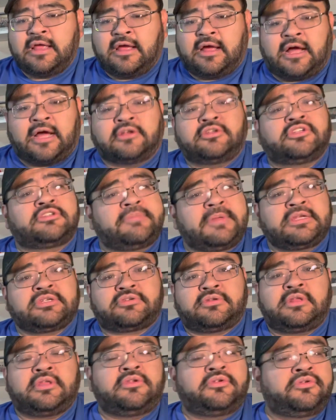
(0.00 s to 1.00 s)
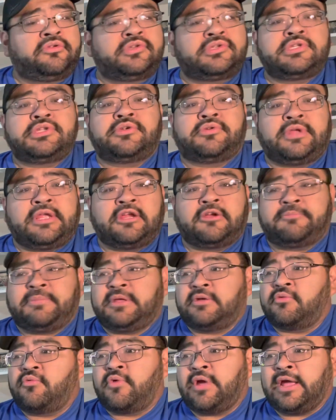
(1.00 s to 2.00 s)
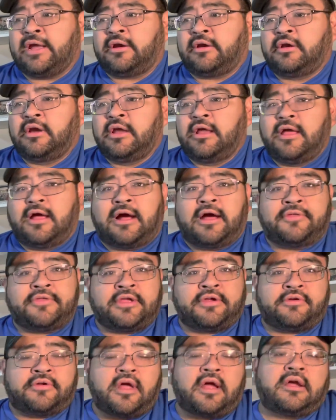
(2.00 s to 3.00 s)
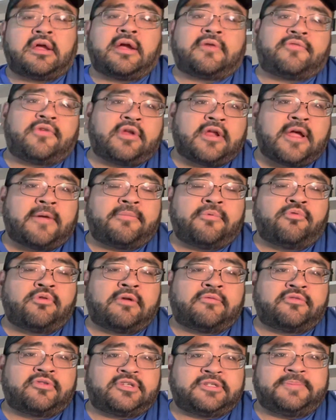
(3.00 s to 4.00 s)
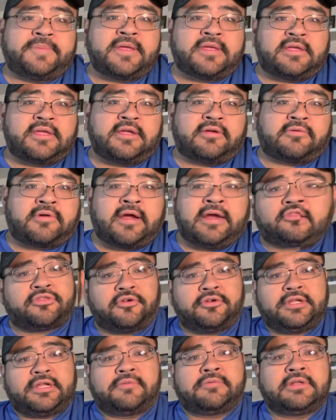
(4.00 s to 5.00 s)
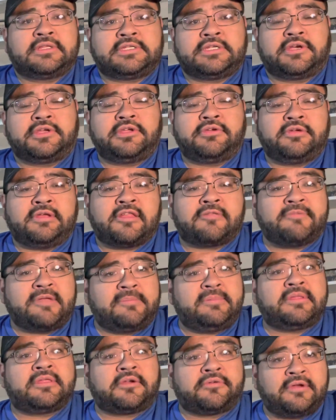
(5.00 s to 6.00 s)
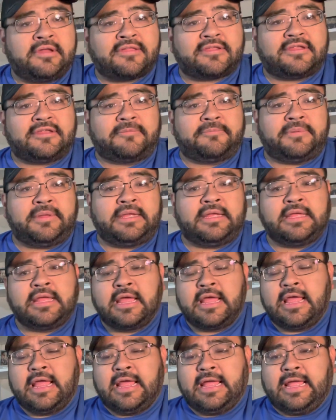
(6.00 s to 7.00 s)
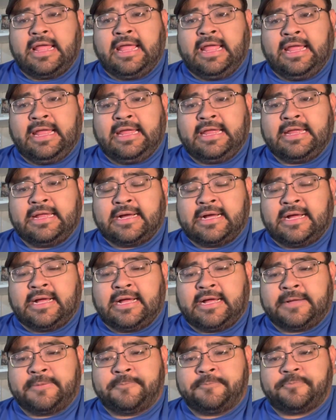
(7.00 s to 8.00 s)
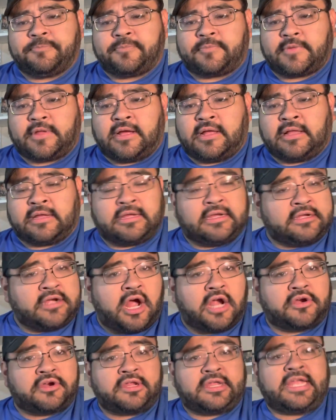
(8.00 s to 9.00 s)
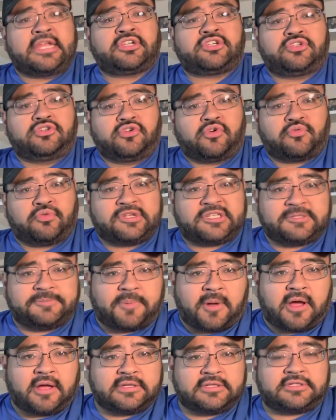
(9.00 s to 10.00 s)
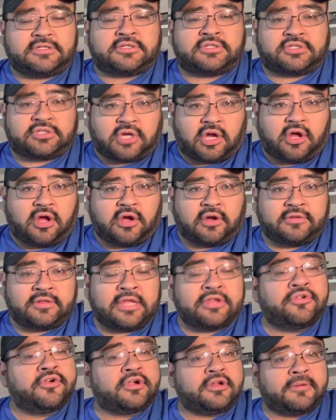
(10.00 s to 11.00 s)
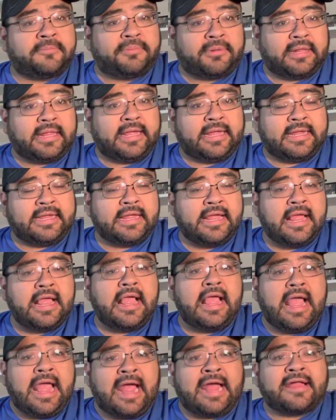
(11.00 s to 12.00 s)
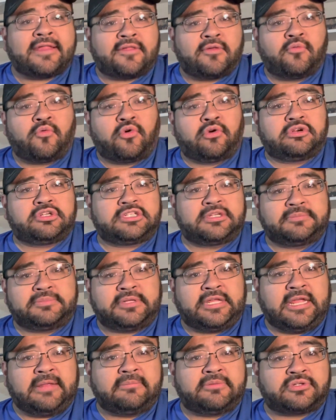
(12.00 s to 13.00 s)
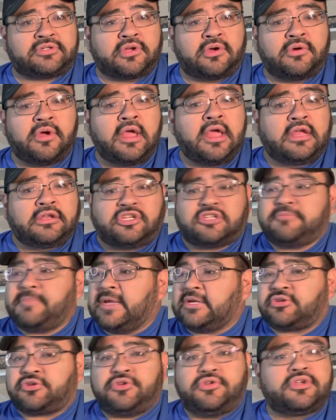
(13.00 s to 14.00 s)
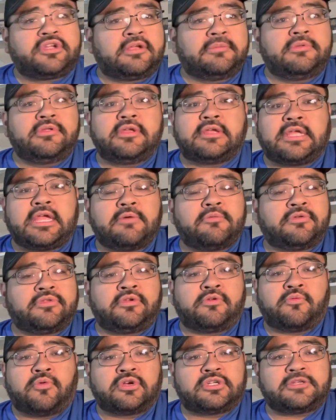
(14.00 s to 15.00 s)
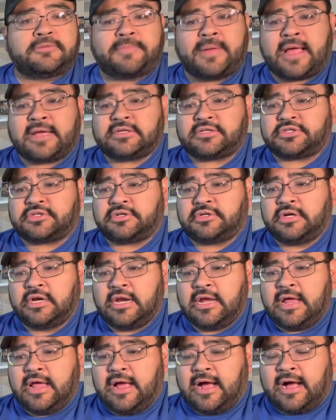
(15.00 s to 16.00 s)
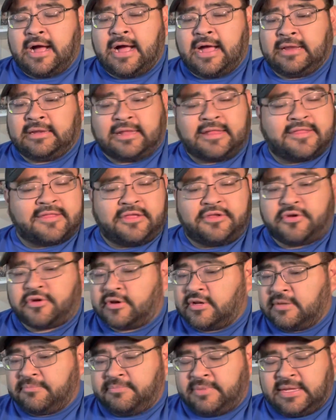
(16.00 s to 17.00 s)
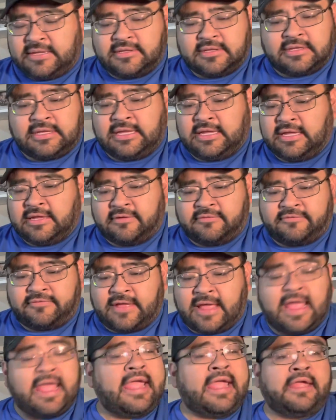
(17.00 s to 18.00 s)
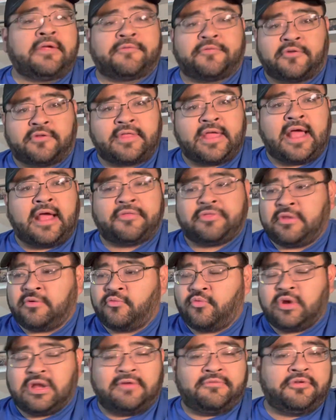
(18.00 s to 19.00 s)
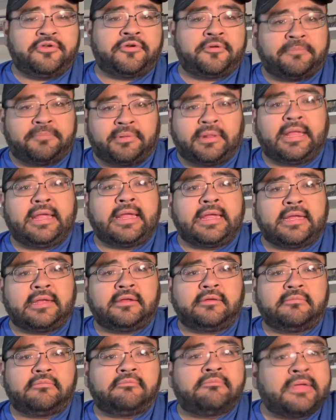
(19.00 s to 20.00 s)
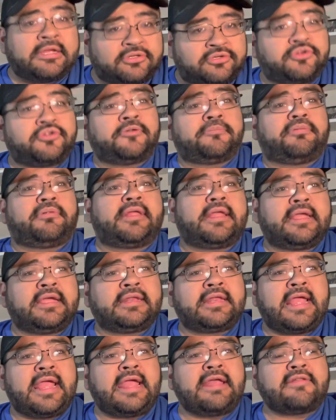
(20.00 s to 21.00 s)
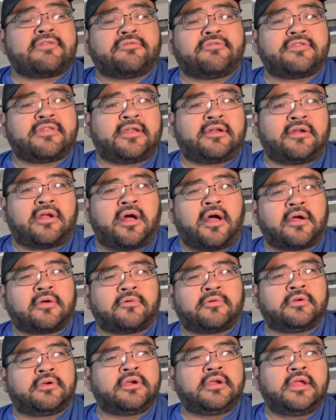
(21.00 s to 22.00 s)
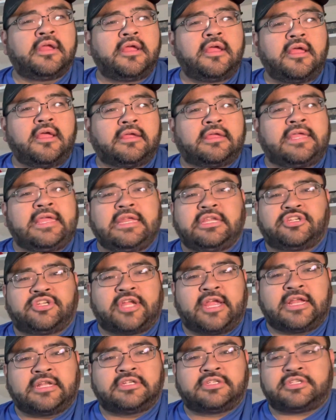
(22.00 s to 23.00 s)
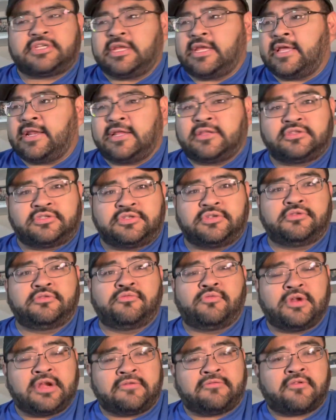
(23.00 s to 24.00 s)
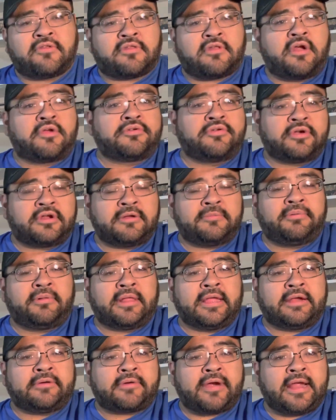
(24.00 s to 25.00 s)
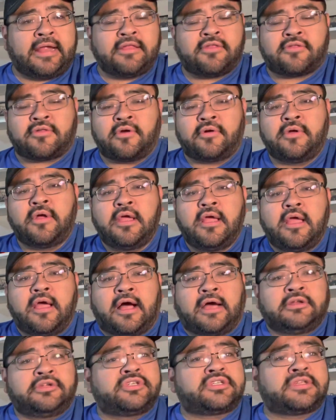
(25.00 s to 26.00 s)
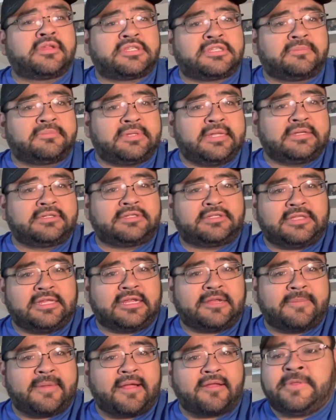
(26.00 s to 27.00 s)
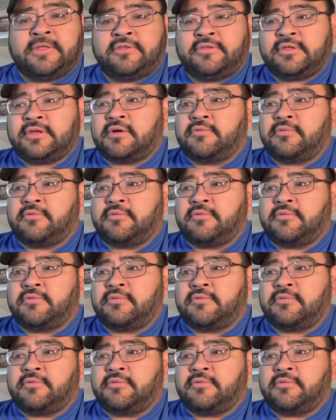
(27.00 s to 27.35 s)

Uh, just make sure that you're using your ear. Be aware uh, that you're not covering up whoever's speaking. Right? And the third thing I want to tell you is maybe there is going to be a, um, a, a congregational response song that you're going to play as a worship team. So just make sure you communicate with your worship pastor. Uh, and let's say you're going to be in the key of A for that, then whatever you're playing, make sure you're playing in A, so it's not an awkward key change to get into whatever song you're going to play, right? So uh, just some, some things to think about. The other thing I